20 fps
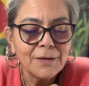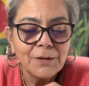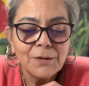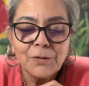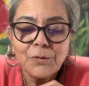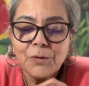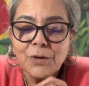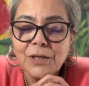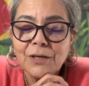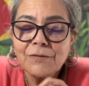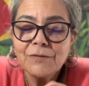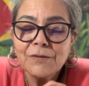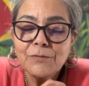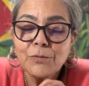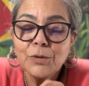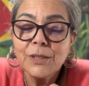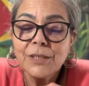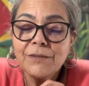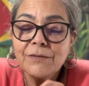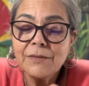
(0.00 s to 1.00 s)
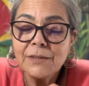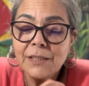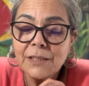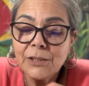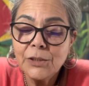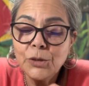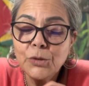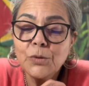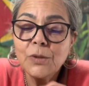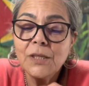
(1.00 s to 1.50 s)
Wherever, whatever this
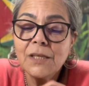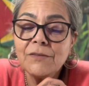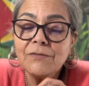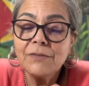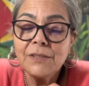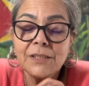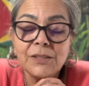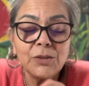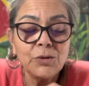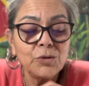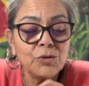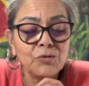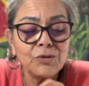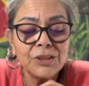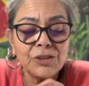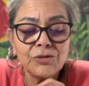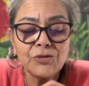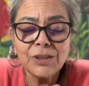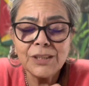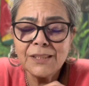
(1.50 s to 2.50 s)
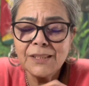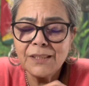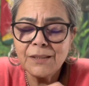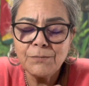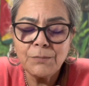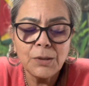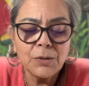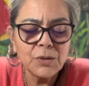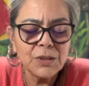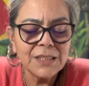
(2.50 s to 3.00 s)
new love is, you're restricted
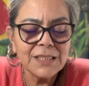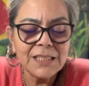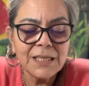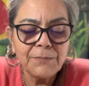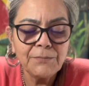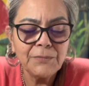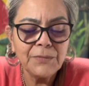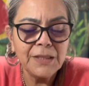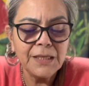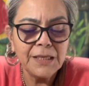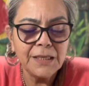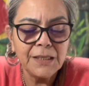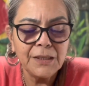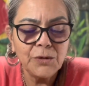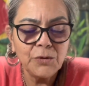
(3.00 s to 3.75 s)
about something.